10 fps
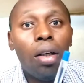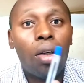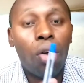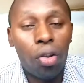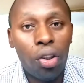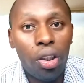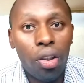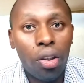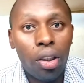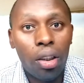
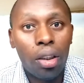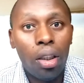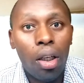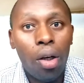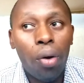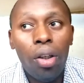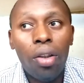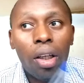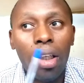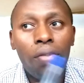coccidiosis. When you
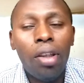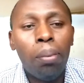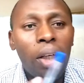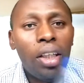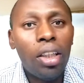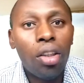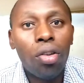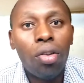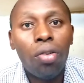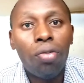are giving
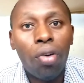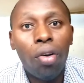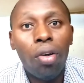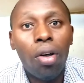medication for